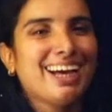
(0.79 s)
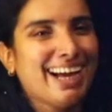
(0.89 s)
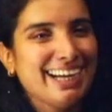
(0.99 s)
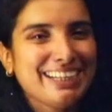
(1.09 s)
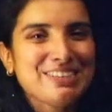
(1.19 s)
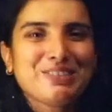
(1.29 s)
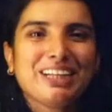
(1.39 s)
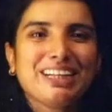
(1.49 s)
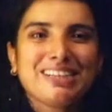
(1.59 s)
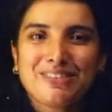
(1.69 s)
Hi dear
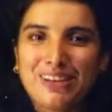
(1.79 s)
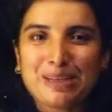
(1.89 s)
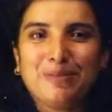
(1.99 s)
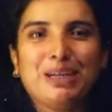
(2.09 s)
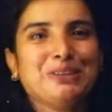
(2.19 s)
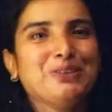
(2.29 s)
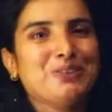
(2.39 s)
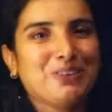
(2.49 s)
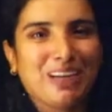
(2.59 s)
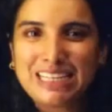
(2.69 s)
students, welcome back to
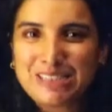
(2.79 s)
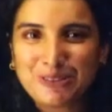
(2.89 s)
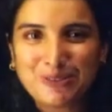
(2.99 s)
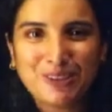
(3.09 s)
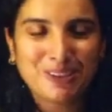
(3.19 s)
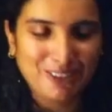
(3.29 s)
online joke word.